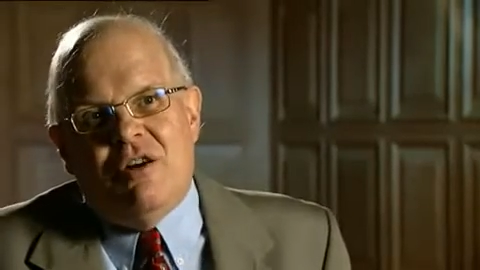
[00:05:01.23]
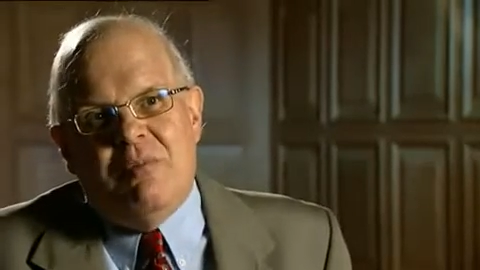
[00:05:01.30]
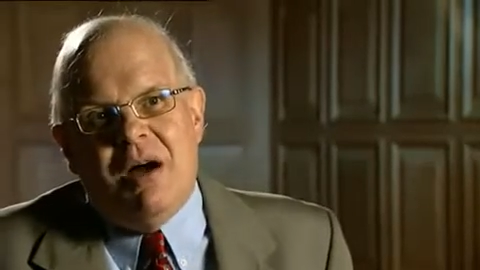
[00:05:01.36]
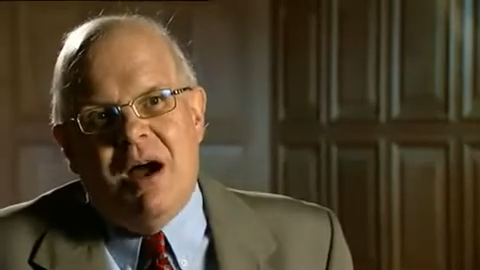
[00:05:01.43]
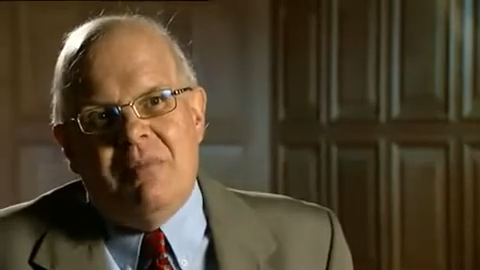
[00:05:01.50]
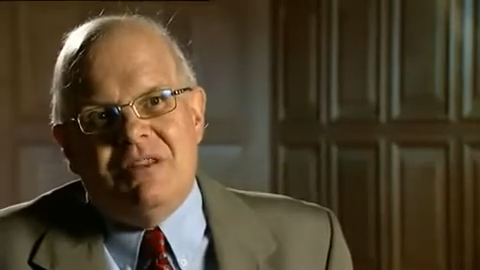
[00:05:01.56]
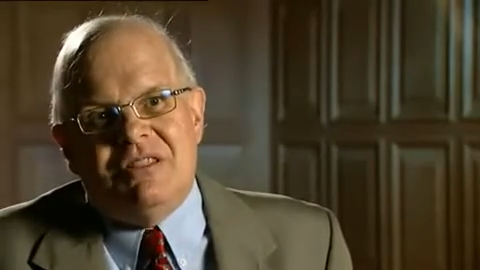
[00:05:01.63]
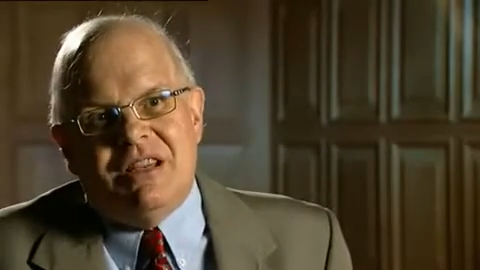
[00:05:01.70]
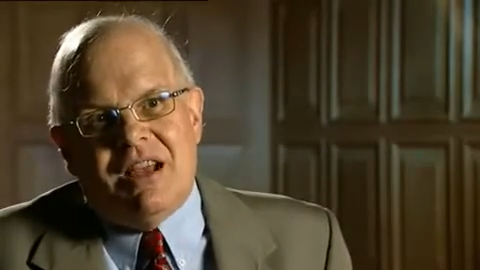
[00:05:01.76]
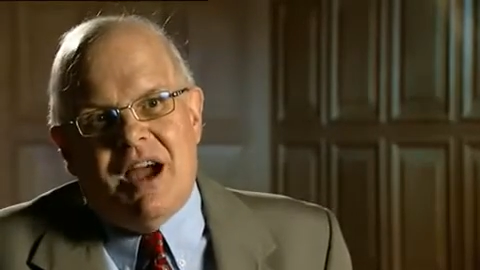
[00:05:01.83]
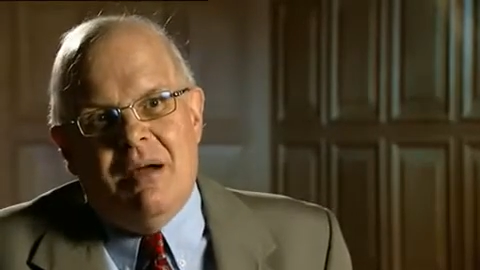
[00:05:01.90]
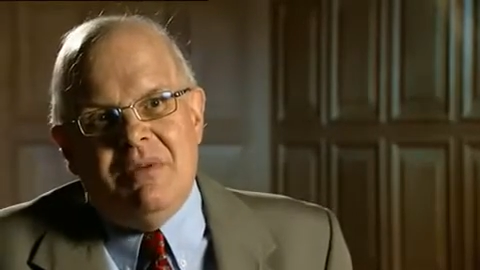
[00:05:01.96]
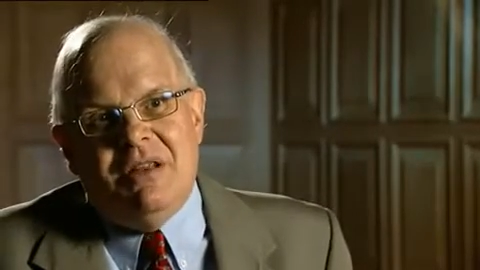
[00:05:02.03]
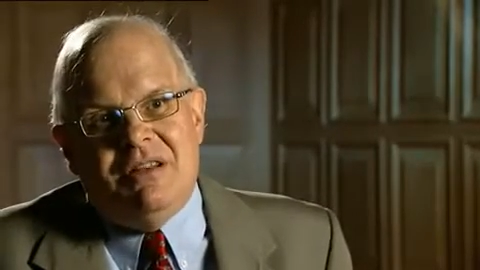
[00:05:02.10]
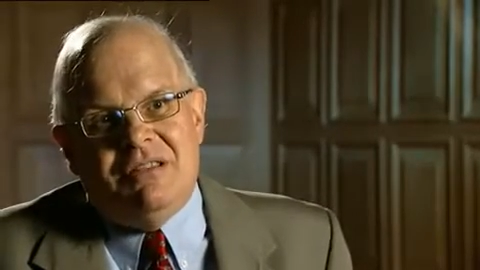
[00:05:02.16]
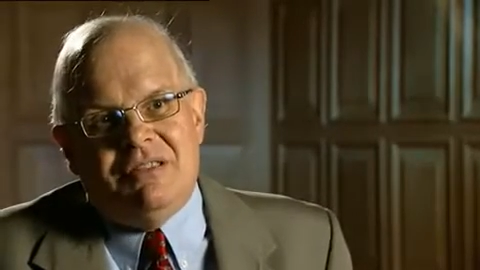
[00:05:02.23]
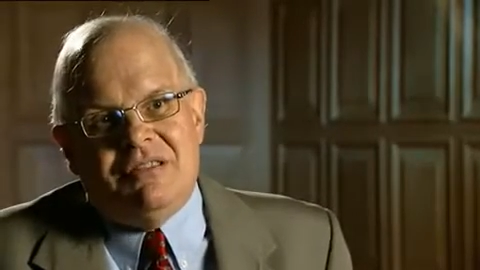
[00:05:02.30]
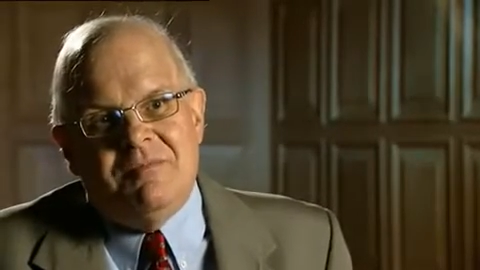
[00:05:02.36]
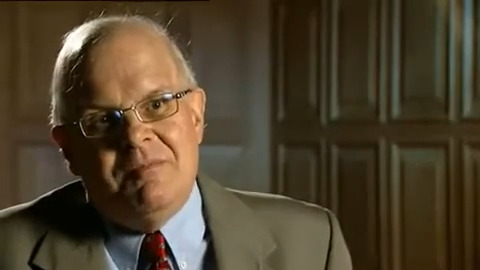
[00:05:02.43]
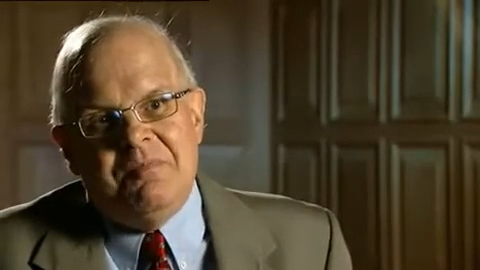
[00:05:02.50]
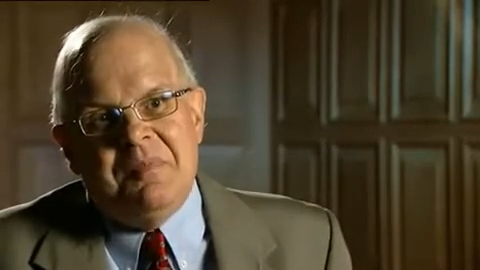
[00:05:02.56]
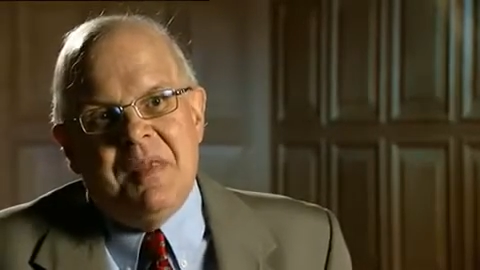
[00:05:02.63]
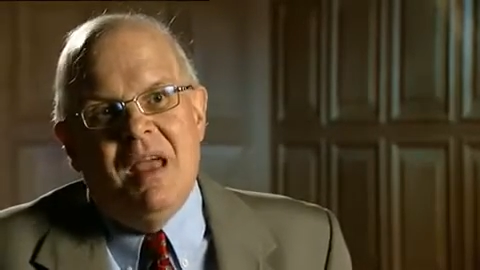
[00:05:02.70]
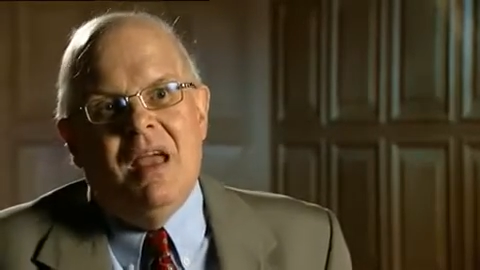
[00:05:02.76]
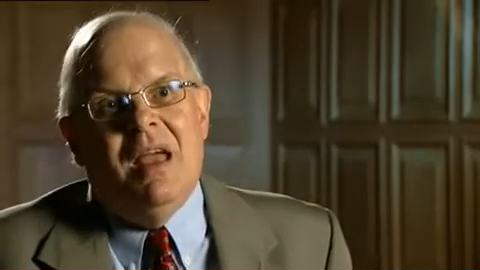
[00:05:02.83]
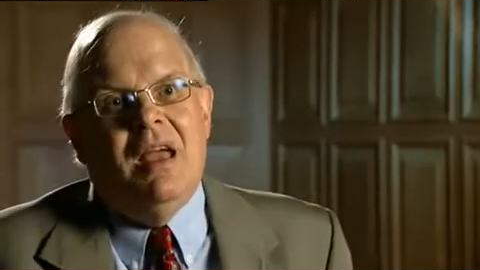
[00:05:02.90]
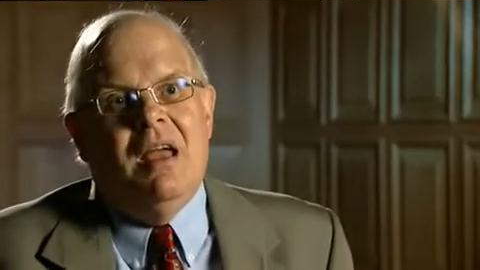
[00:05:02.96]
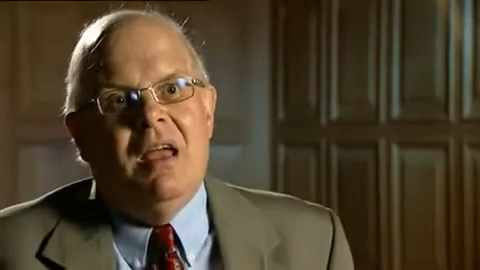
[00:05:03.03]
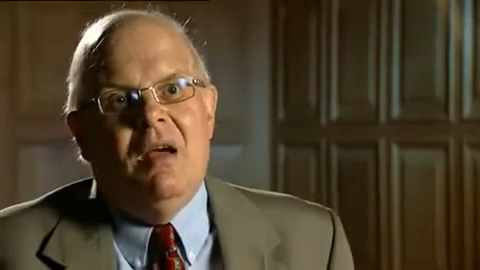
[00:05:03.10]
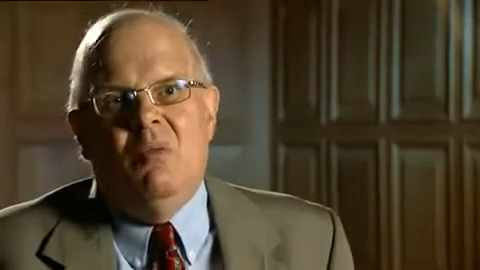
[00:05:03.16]
Obama is a communist,
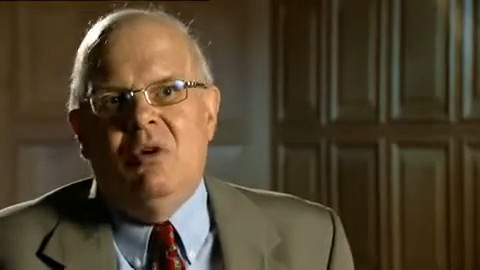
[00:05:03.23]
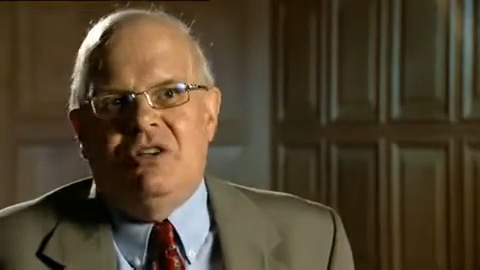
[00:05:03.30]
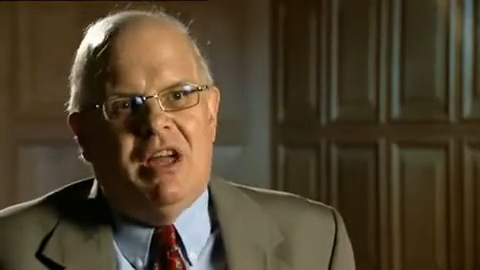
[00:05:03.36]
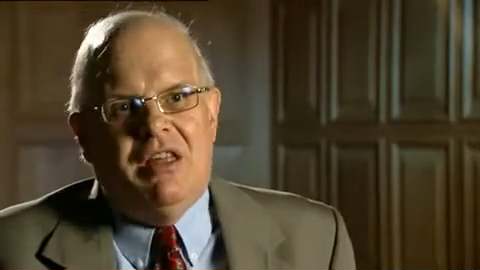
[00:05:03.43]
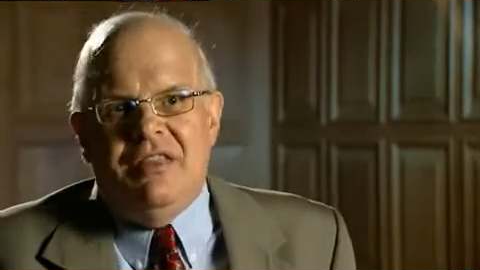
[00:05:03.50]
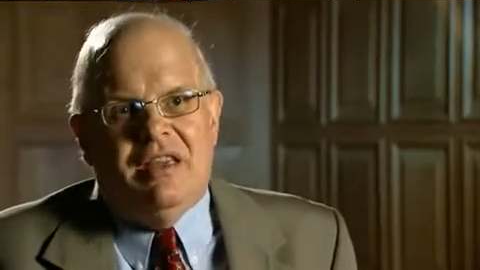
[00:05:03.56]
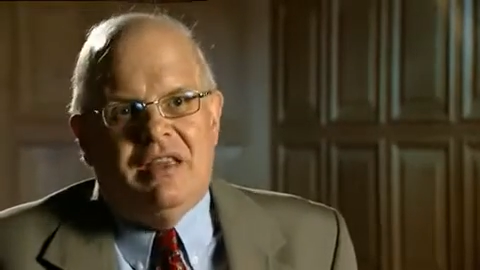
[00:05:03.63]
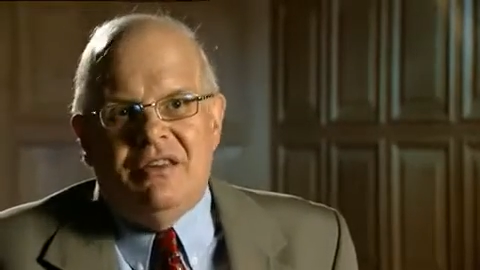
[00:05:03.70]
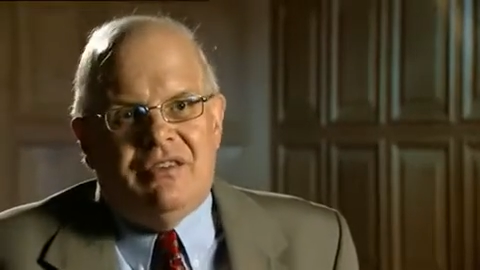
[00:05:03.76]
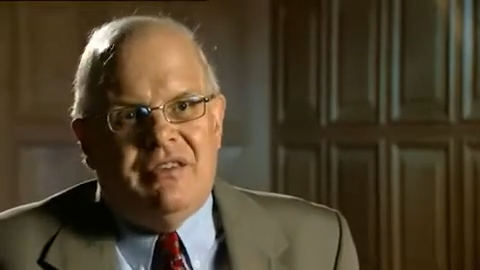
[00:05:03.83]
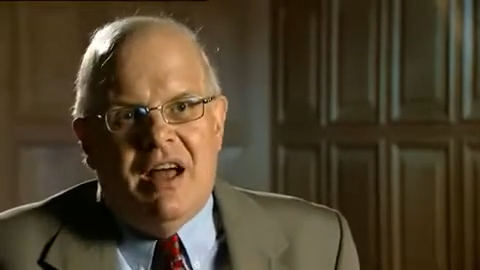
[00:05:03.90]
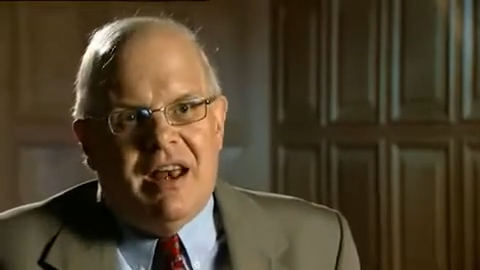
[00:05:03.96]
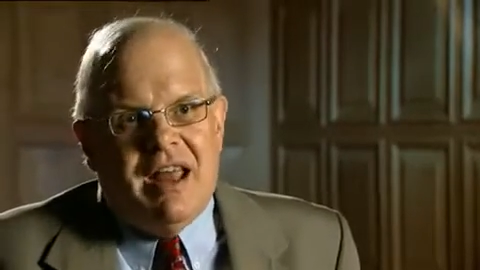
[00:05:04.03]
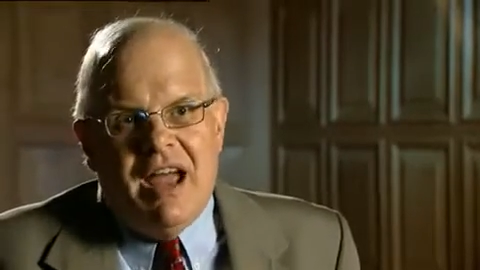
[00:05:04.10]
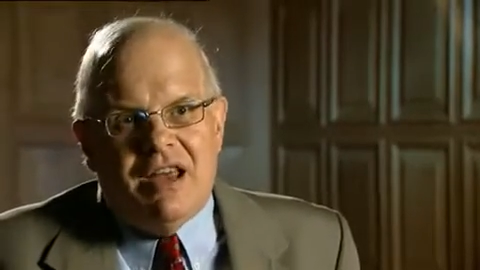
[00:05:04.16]
which I think is not